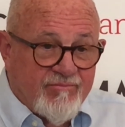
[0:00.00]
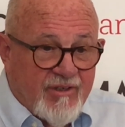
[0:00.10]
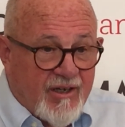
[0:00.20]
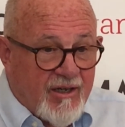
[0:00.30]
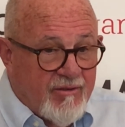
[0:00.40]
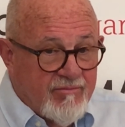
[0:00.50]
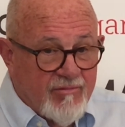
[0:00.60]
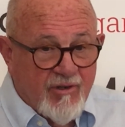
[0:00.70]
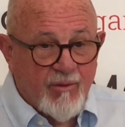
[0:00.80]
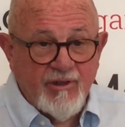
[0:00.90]

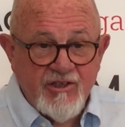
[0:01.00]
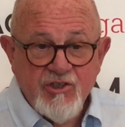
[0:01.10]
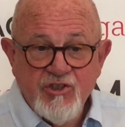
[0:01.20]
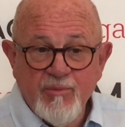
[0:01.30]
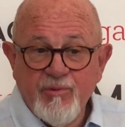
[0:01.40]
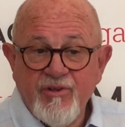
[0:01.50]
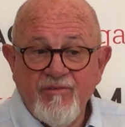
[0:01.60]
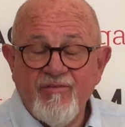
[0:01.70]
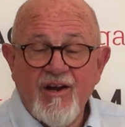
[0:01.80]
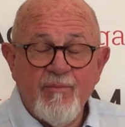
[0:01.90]
Our relationship with the
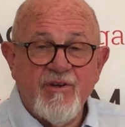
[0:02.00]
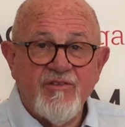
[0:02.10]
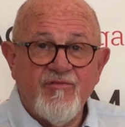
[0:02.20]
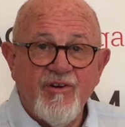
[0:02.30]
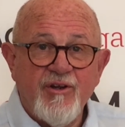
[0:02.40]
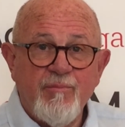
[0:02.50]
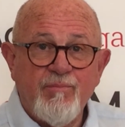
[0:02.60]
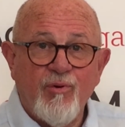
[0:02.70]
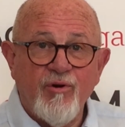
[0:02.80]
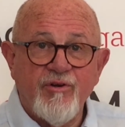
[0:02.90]
environment is very
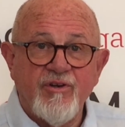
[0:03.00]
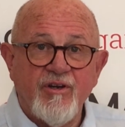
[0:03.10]
important,